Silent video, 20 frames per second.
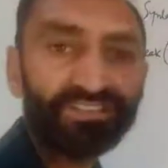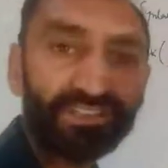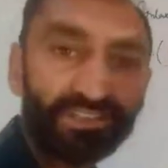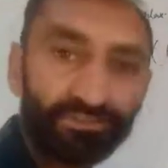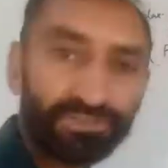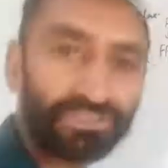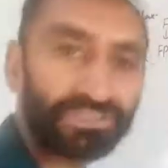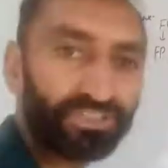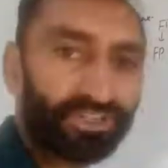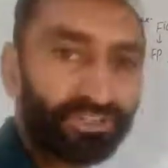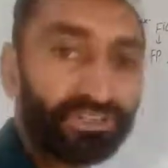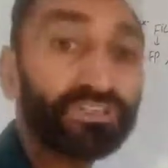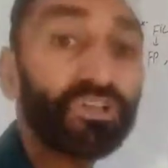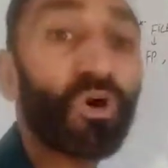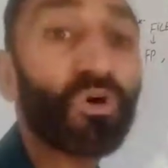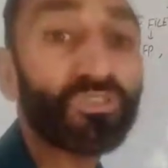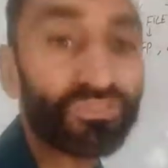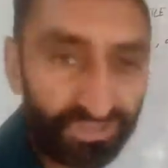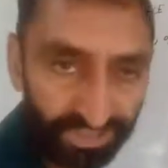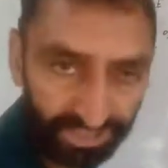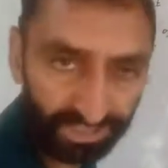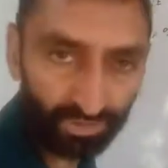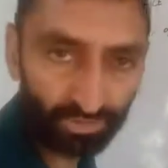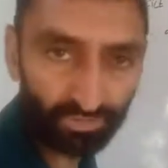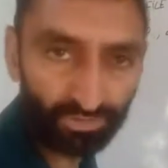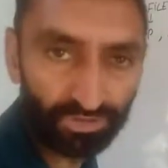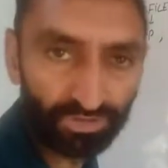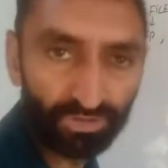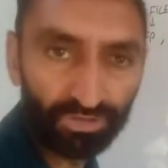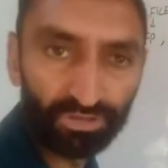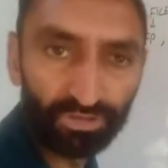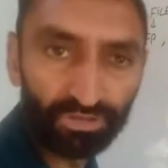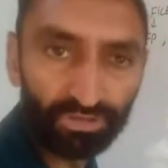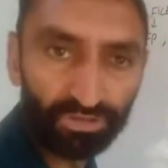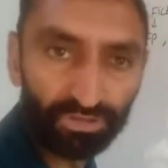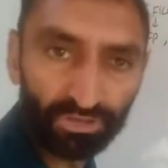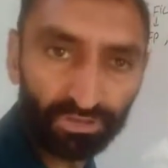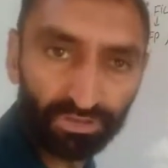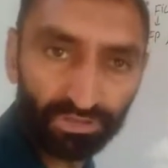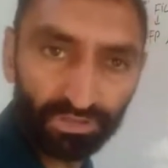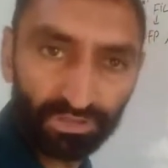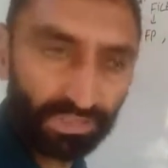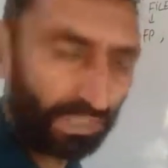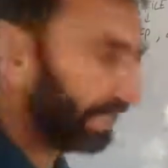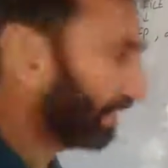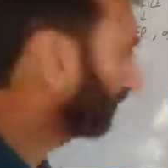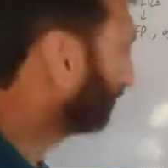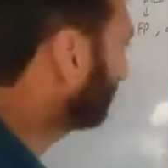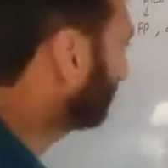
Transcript: it will return non-zero. If